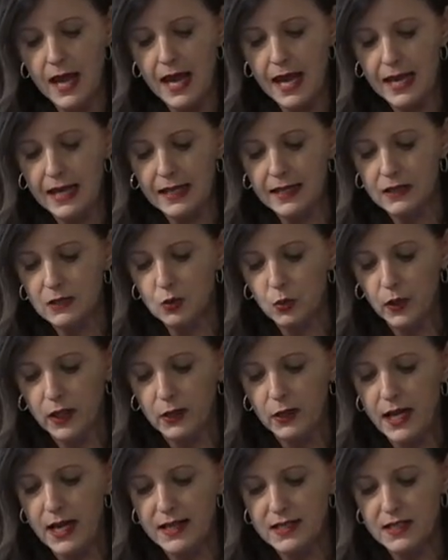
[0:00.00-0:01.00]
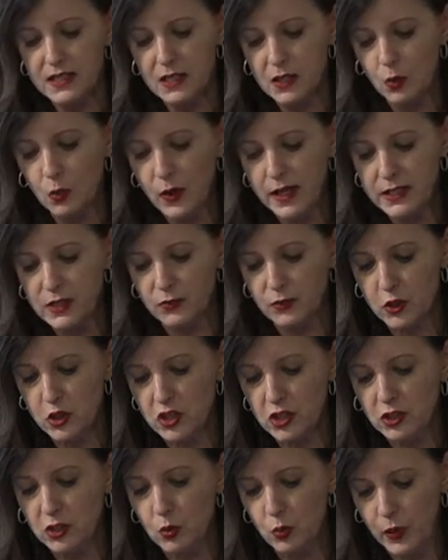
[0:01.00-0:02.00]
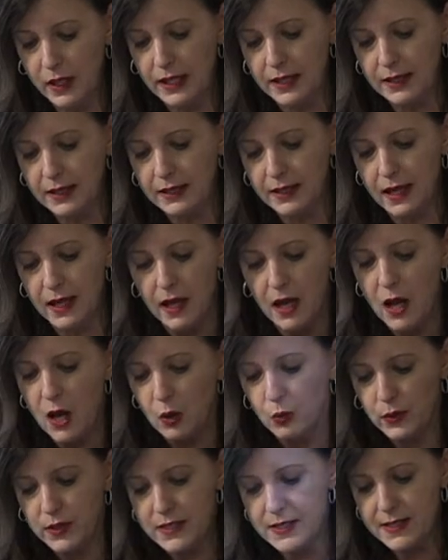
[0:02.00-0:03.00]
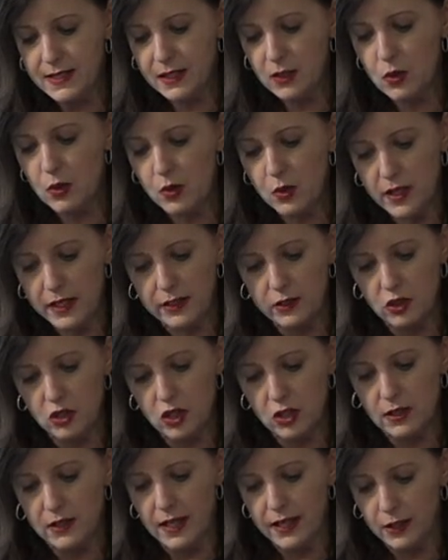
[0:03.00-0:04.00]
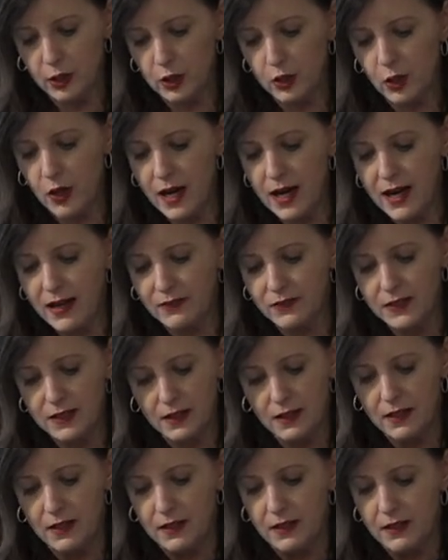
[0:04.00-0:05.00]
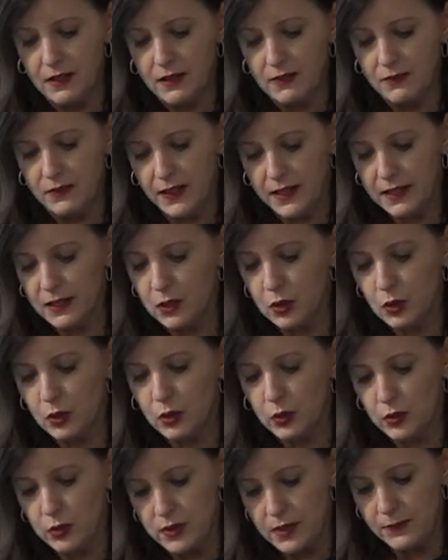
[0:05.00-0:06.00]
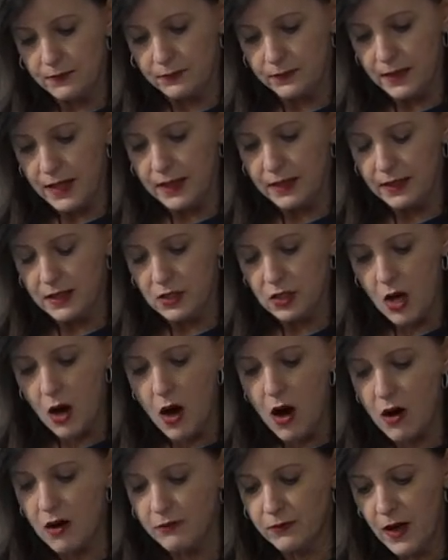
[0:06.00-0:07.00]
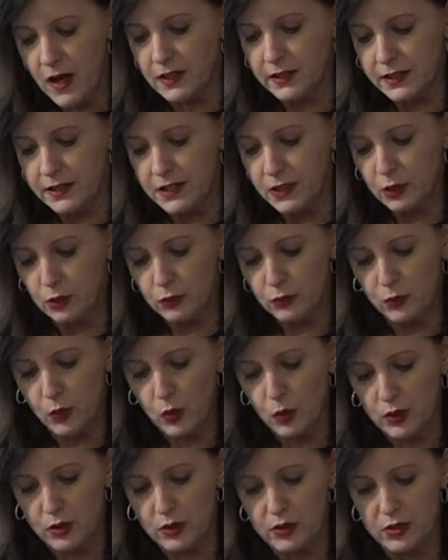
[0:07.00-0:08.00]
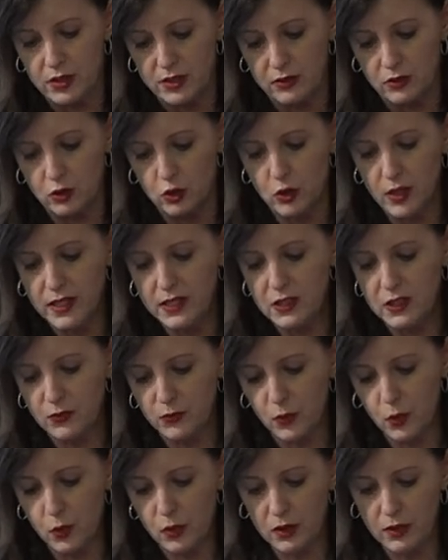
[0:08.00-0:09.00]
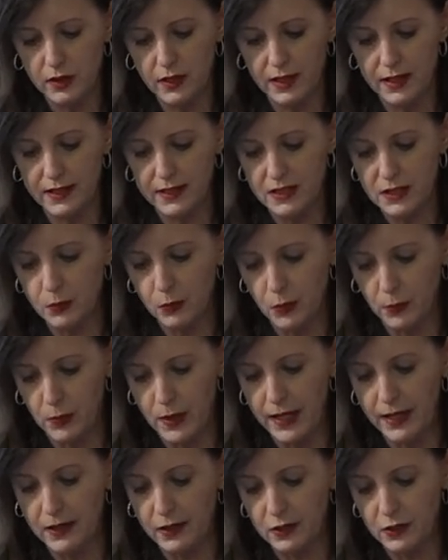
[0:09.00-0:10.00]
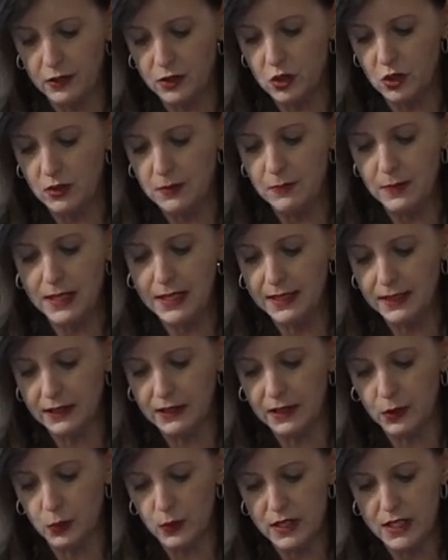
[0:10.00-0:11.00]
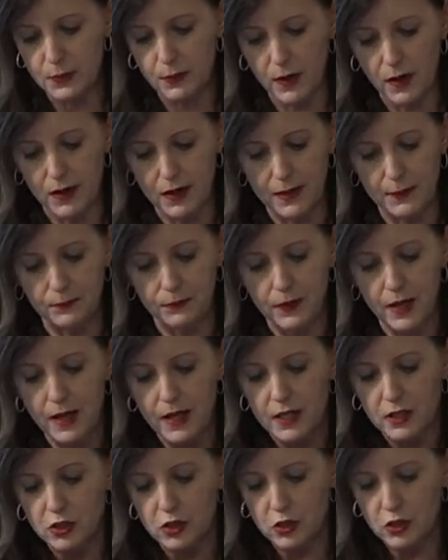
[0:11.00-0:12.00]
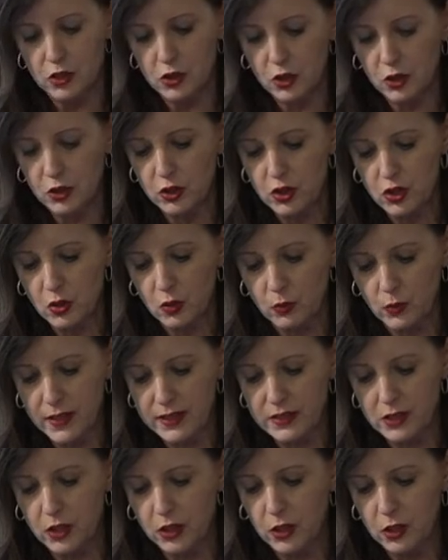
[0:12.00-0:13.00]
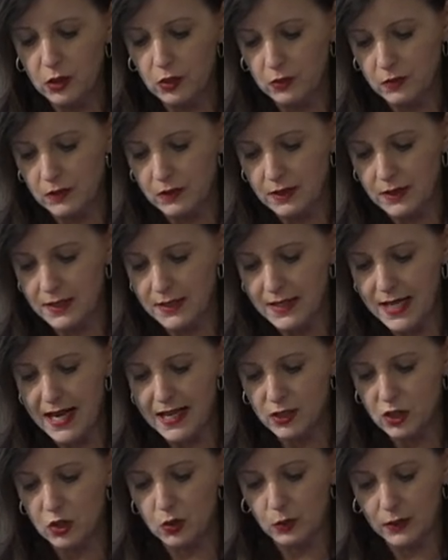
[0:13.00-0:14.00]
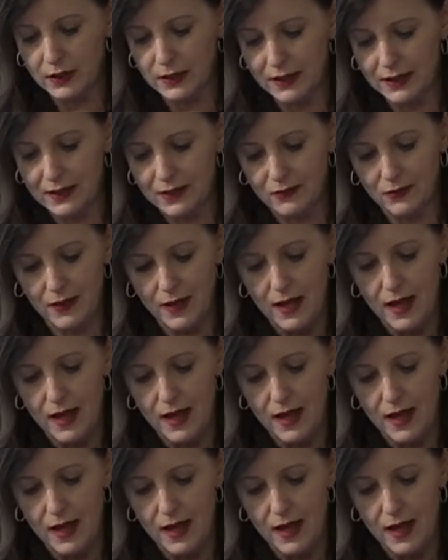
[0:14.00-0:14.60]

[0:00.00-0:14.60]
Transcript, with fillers: And whereas the West Virginia Wing was single engine aircraft, vehicles, and its all volunteer force trains for and is prepared to immediately respond to search, rescue, disaster relief,